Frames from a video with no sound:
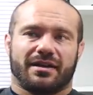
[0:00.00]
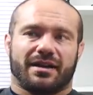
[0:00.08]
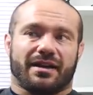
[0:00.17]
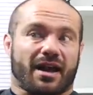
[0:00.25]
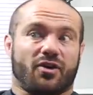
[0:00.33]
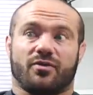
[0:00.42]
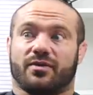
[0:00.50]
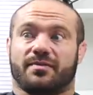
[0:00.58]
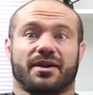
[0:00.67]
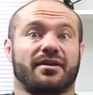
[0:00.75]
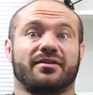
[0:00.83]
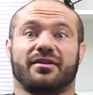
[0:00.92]
and I wouldn't
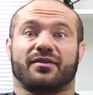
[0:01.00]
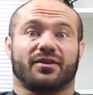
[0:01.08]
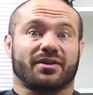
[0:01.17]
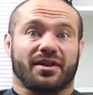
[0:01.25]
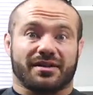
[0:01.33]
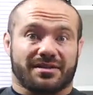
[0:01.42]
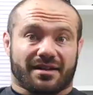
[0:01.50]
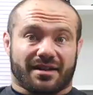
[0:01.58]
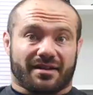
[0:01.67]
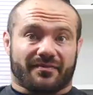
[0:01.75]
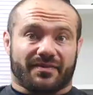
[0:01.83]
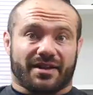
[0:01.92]
be hungry for a long
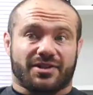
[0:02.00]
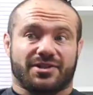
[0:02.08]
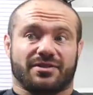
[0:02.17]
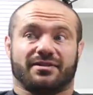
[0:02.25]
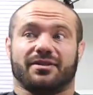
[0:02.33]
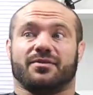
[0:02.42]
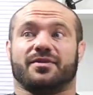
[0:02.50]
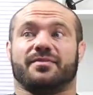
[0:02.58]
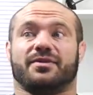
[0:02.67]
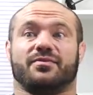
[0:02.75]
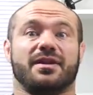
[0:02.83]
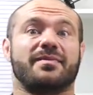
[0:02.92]
time. I certainly wouldn't
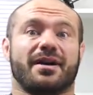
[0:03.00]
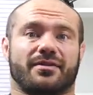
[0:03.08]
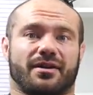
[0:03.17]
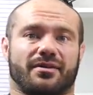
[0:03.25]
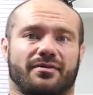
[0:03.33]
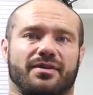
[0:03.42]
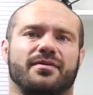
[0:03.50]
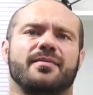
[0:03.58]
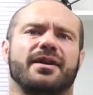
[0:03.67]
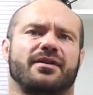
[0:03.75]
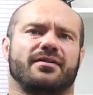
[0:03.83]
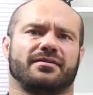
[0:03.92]
be rebound hungry.
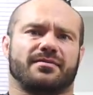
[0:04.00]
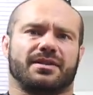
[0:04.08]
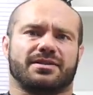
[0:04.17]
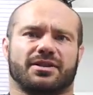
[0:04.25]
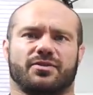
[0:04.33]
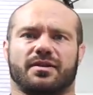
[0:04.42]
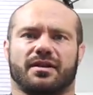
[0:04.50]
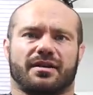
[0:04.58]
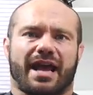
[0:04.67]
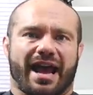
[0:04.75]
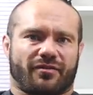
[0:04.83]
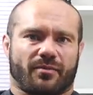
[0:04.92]
Rebound hungry means like you eat
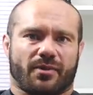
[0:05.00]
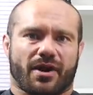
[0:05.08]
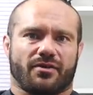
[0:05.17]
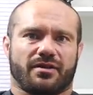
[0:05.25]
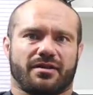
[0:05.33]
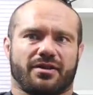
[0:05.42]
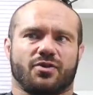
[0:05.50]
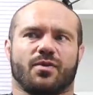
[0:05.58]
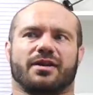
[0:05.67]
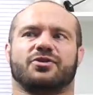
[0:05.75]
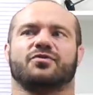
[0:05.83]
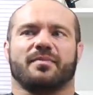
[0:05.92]
half a brownie and you
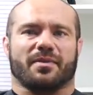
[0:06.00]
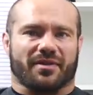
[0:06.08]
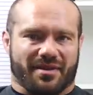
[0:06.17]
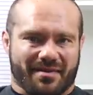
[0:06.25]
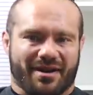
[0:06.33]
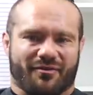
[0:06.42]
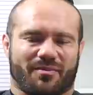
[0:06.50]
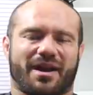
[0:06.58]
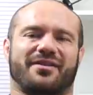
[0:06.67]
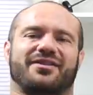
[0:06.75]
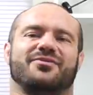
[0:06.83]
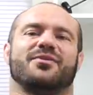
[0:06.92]
want triple the amount of
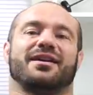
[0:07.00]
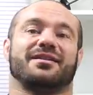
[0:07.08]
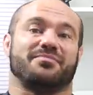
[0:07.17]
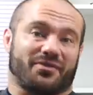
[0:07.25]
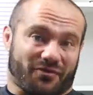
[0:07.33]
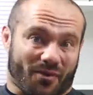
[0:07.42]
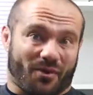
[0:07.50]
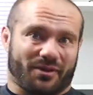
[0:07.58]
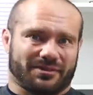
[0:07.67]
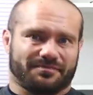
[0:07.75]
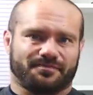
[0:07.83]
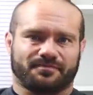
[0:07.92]
brownie you wanted
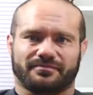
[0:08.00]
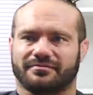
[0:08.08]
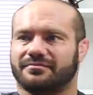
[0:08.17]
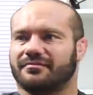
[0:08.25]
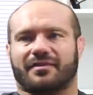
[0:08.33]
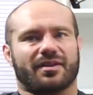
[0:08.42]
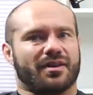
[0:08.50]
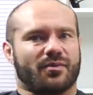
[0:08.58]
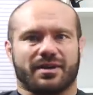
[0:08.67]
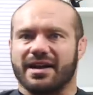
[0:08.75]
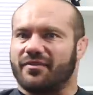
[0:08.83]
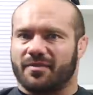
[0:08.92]
before. It
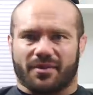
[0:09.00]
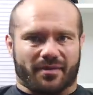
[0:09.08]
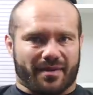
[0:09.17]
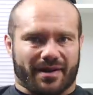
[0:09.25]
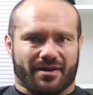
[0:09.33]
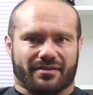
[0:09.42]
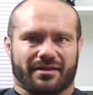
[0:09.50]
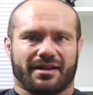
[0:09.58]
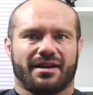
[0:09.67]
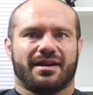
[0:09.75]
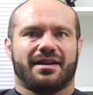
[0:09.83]
would never be rebound hungry.